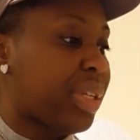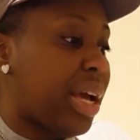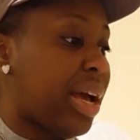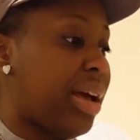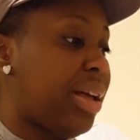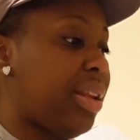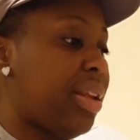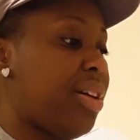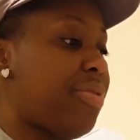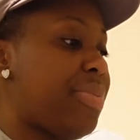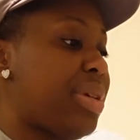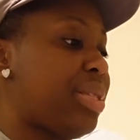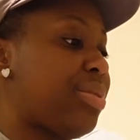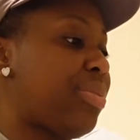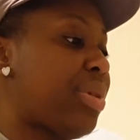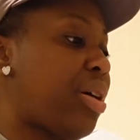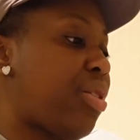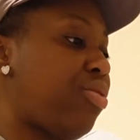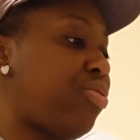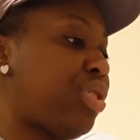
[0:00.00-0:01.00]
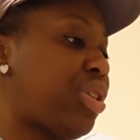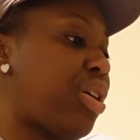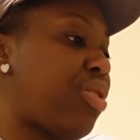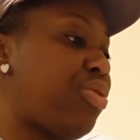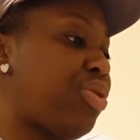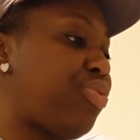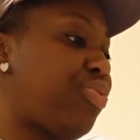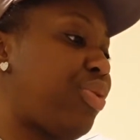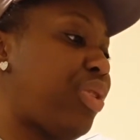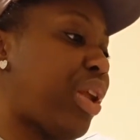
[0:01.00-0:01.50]
I love me some Coach.
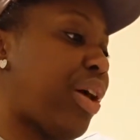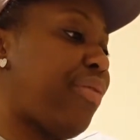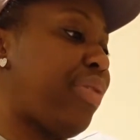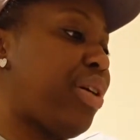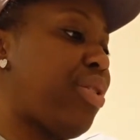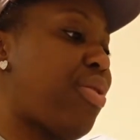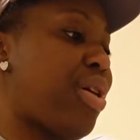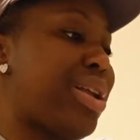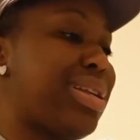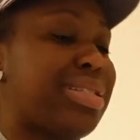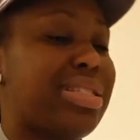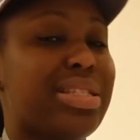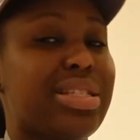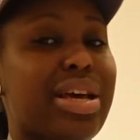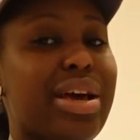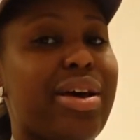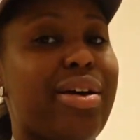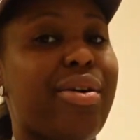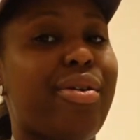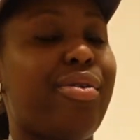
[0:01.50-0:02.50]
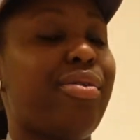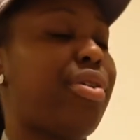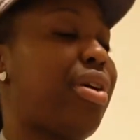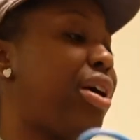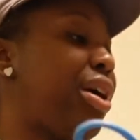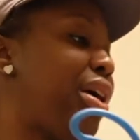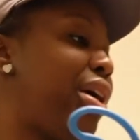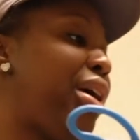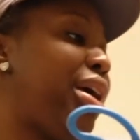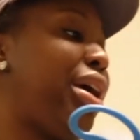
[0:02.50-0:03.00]
Coach will never go out of style,
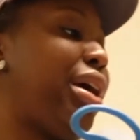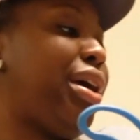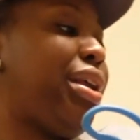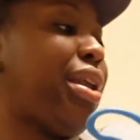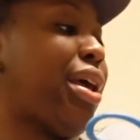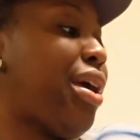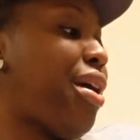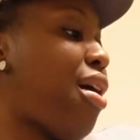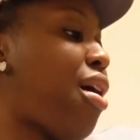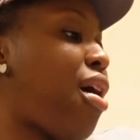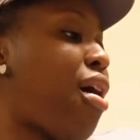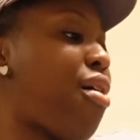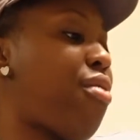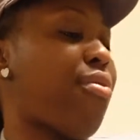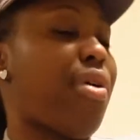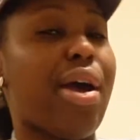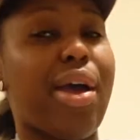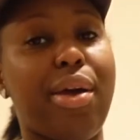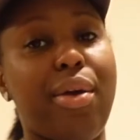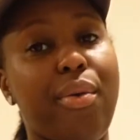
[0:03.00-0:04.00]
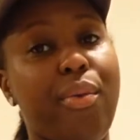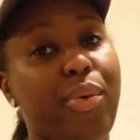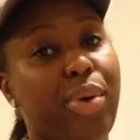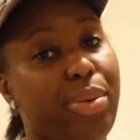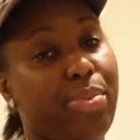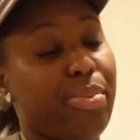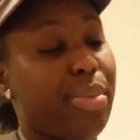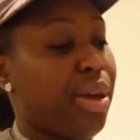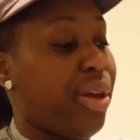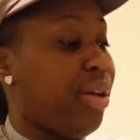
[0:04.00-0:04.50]
and they are all right
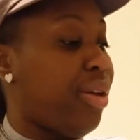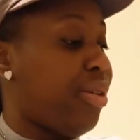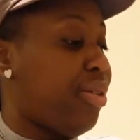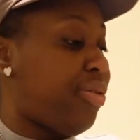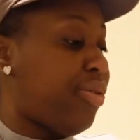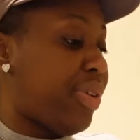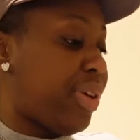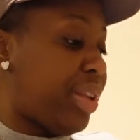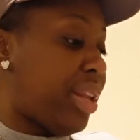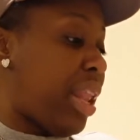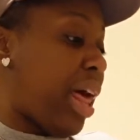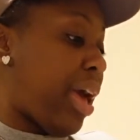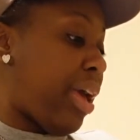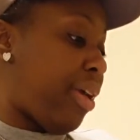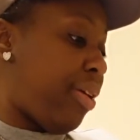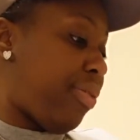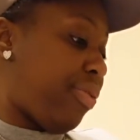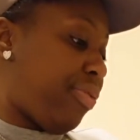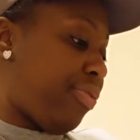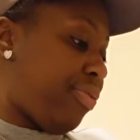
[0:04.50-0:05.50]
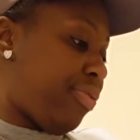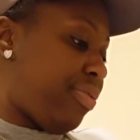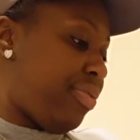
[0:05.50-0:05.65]
with me for life.